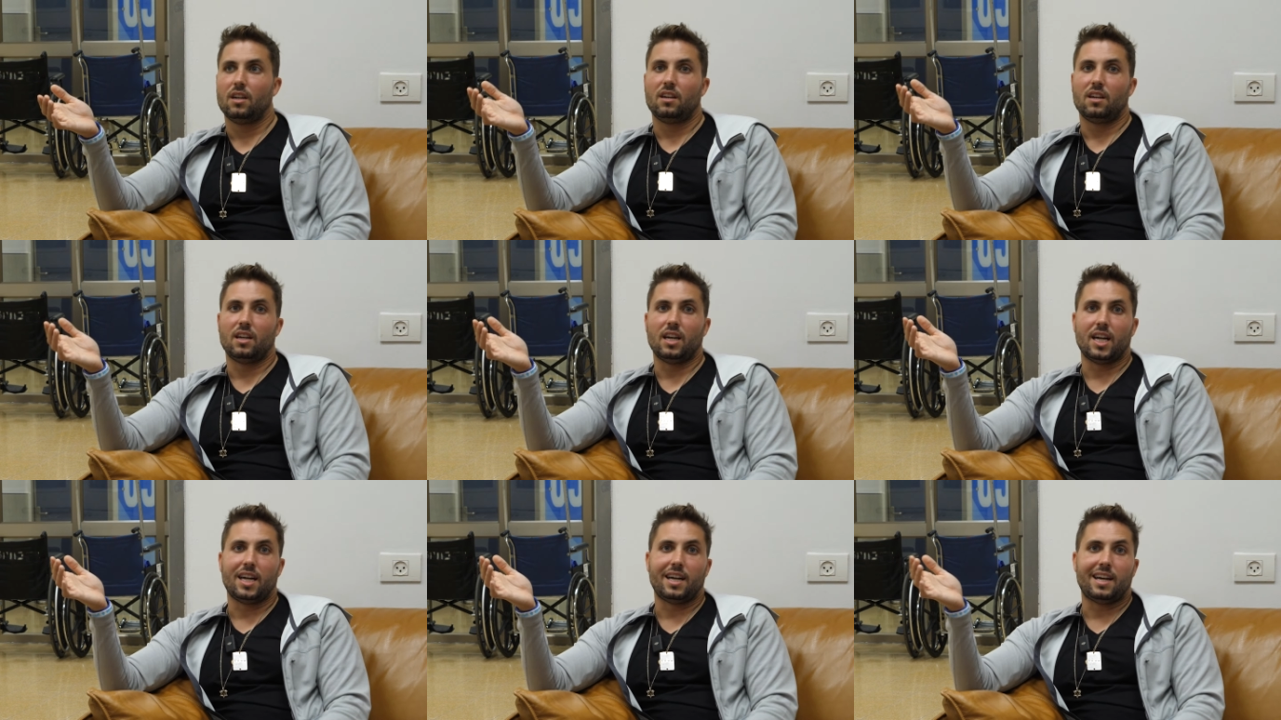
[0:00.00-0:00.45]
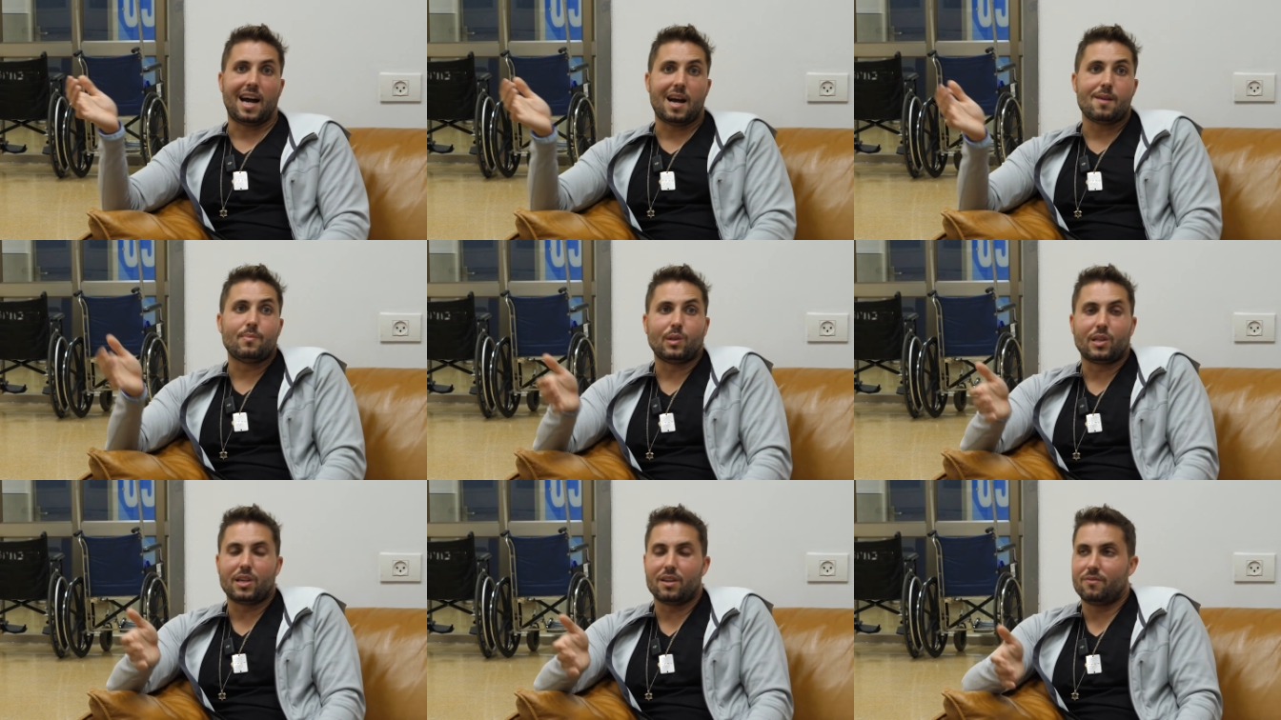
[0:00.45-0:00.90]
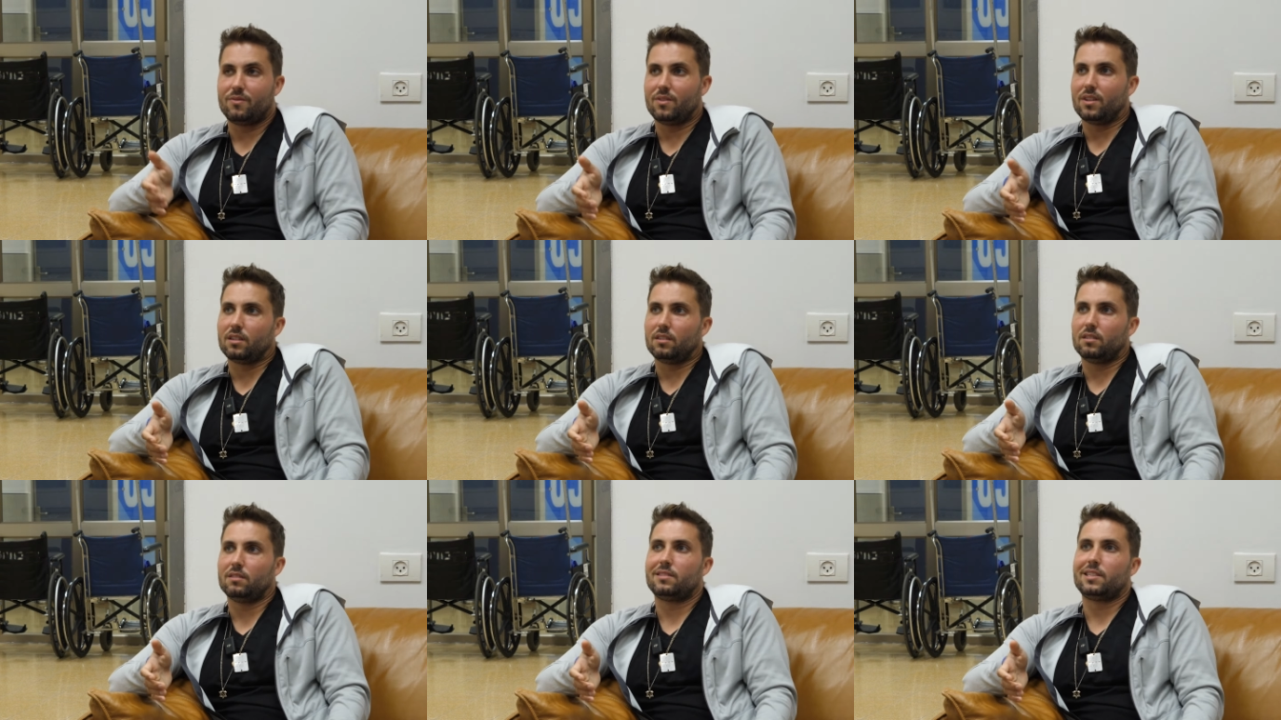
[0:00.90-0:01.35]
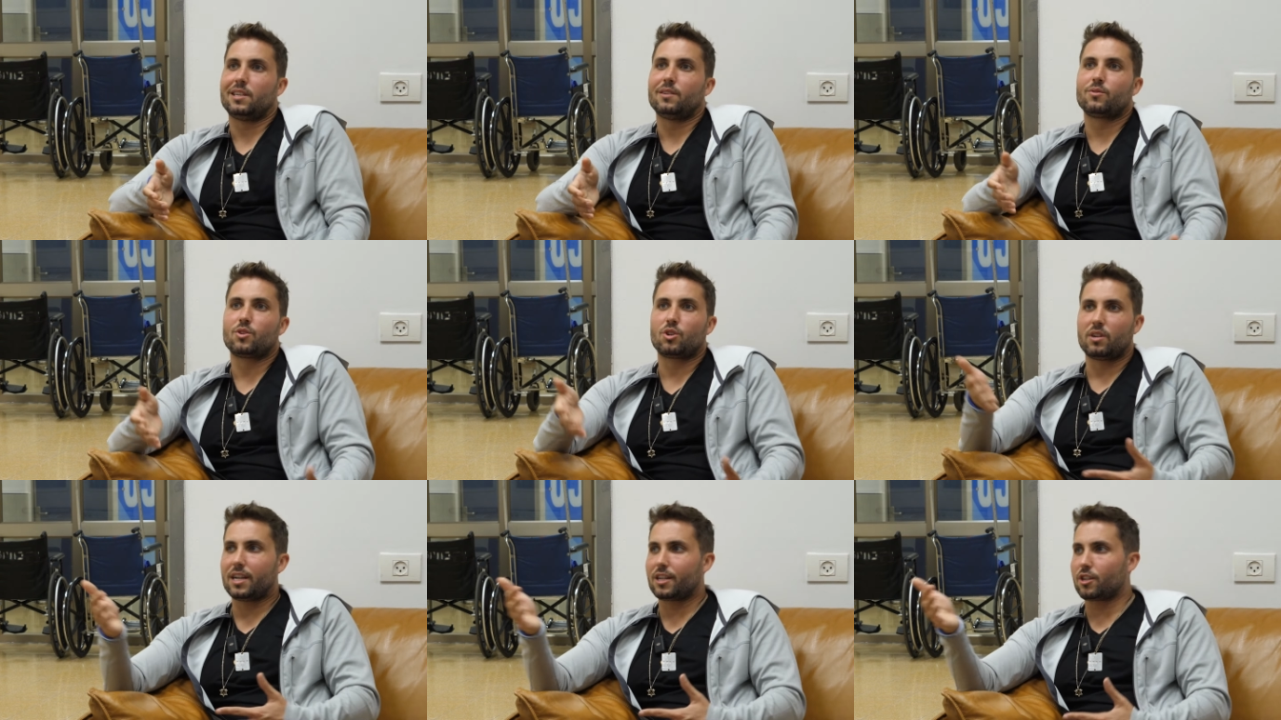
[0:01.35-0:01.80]
Uh, I believe that
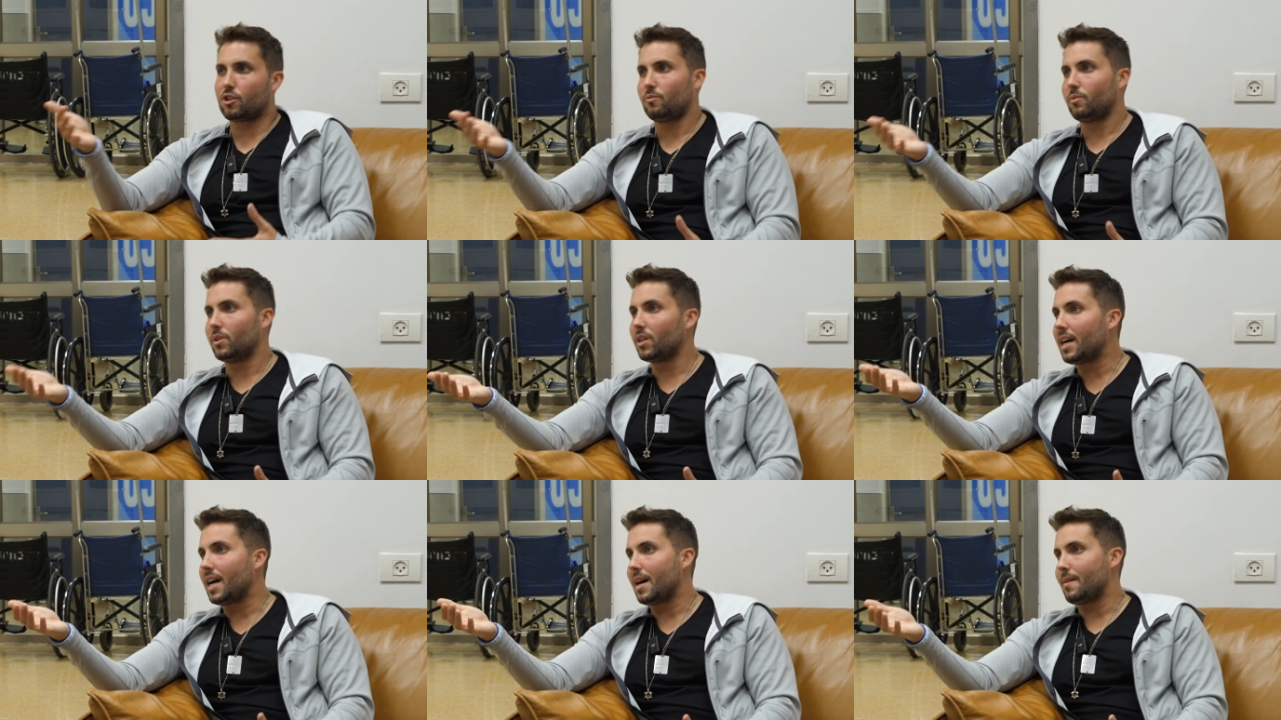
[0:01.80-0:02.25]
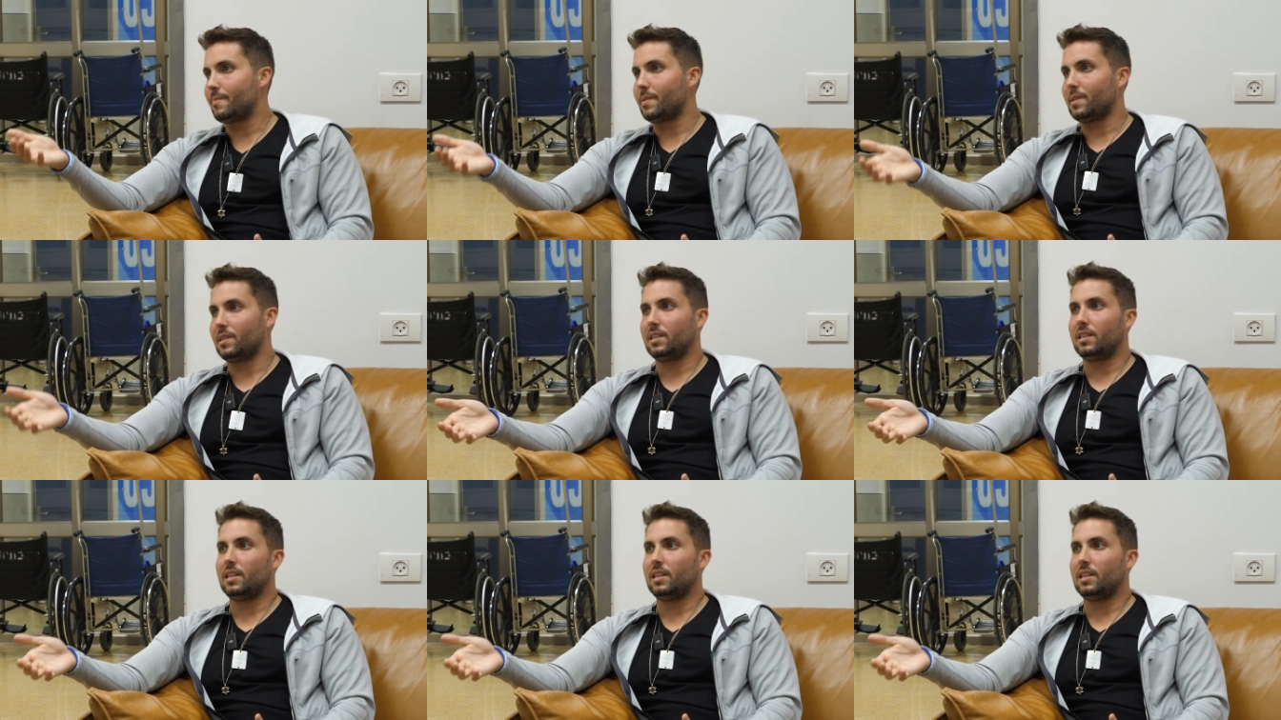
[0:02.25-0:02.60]
self-correction will happen.